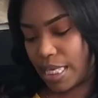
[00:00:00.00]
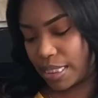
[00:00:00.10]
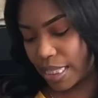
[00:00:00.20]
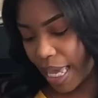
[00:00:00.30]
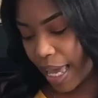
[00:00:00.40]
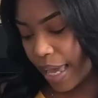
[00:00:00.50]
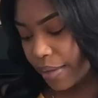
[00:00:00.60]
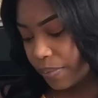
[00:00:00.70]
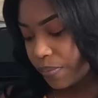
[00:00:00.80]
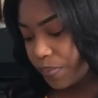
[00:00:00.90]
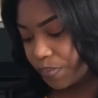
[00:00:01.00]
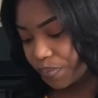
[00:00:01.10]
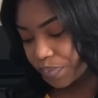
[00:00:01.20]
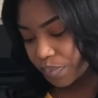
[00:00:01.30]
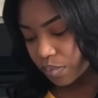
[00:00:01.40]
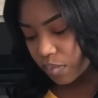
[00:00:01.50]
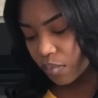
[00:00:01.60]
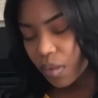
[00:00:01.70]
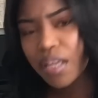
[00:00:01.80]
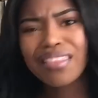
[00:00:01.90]
is that
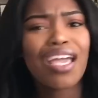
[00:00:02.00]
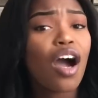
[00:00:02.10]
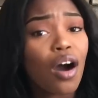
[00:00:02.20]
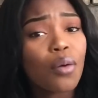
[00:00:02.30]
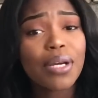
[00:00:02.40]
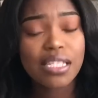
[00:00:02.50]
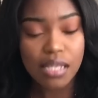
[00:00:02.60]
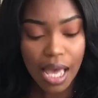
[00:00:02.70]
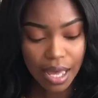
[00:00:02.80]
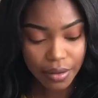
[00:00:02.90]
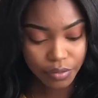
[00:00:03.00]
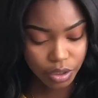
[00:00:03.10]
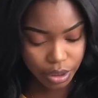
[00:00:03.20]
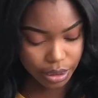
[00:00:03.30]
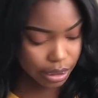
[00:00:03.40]
they always have good